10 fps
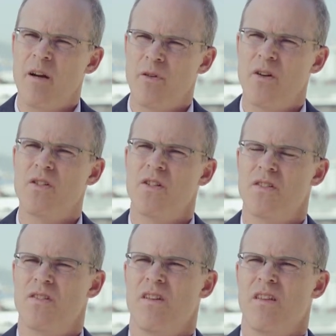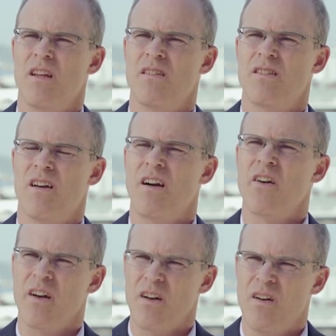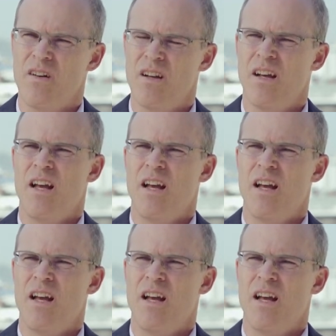approaches to things are critical.